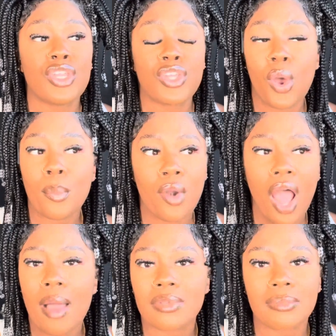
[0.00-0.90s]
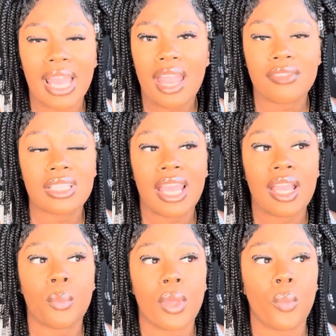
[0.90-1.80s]
no problem, like
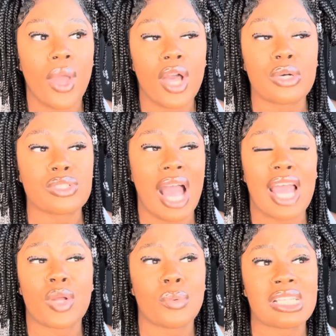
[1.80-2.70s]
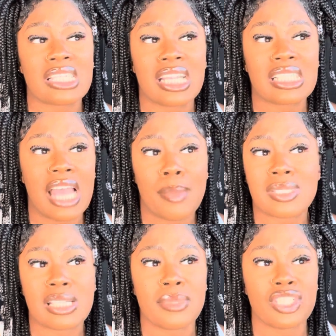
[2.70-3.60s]
everything went well. So I don't want to say this
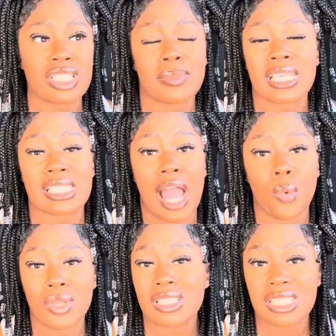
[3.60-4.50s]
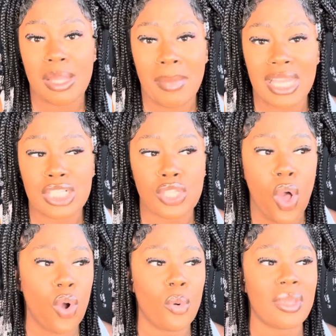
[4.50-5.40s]
happened to me just because I went to somebody's
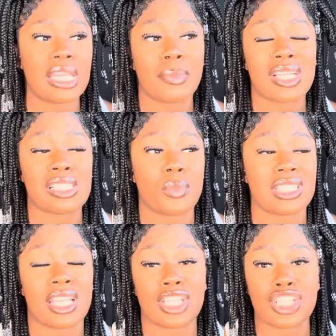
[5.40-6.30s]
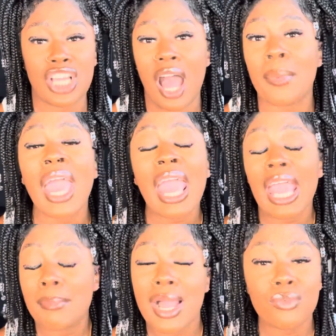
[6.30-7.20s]
home and the person wasn't in the shop.
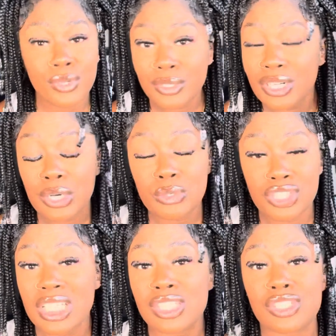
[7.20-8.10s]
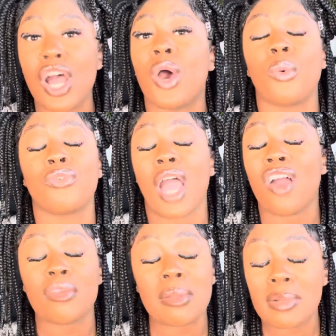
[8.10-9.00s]
And my real OGs know.
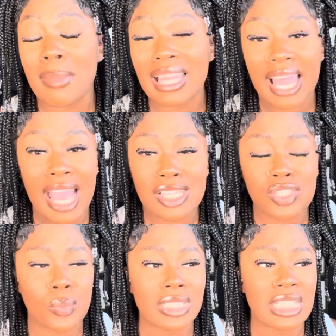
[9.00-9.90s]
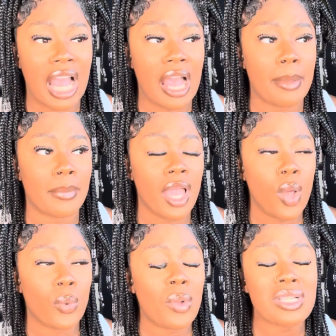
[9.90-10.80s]
Y'all remember my last story time?
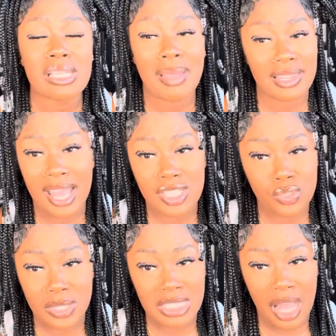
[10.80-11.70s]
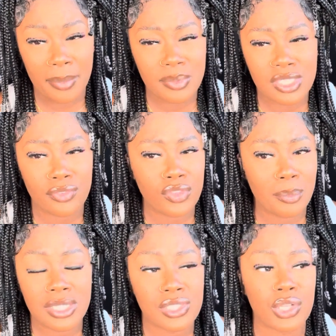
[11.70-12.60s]
Well, it wasn't my last story time. It was a few
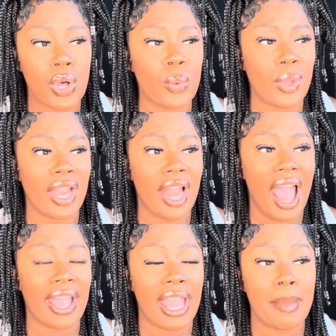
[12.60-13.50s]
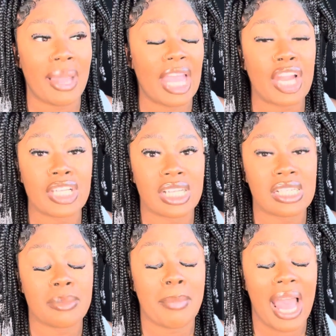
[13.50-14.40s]
months ago where I got my hair
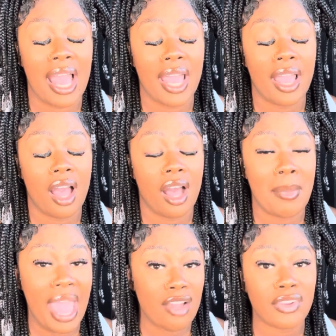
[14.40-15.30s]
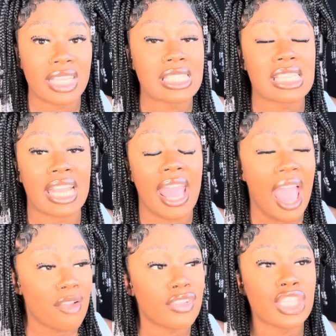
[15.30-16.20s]
done by Africans in a
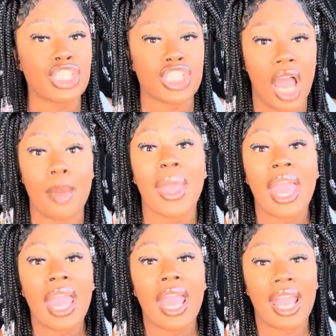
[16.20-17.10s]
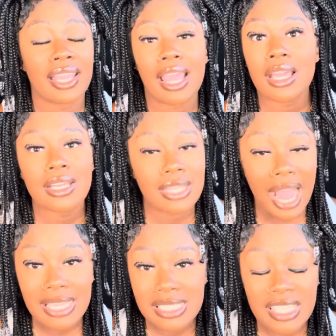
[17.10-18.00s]
African shop, and they could
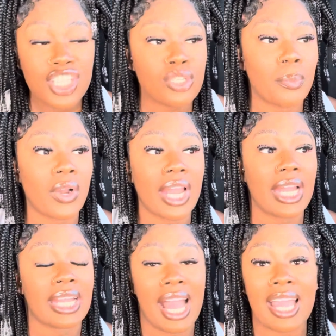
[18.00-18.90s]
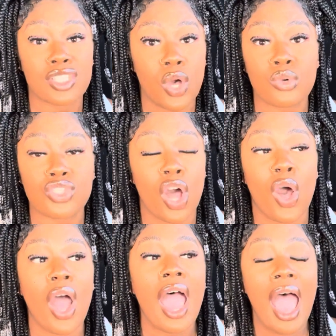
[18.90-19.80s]
not stitch braid. And I told
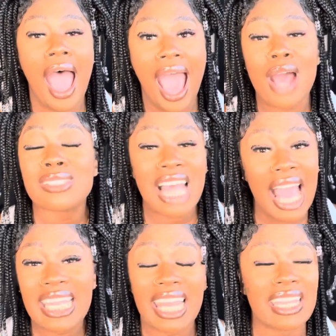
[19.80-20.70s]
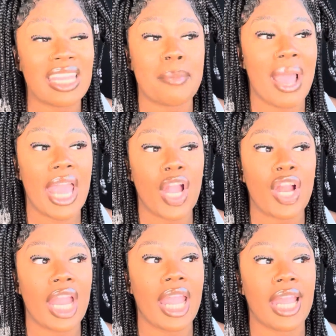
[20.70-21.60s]
y'all how tight they did my
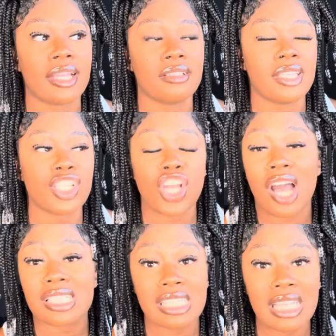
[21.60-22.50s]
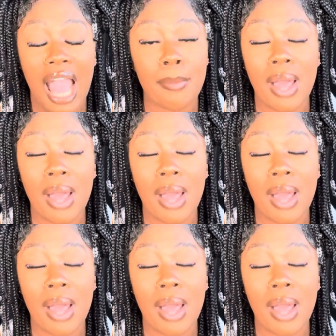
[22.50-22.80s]
hair. And did y'all see, I'm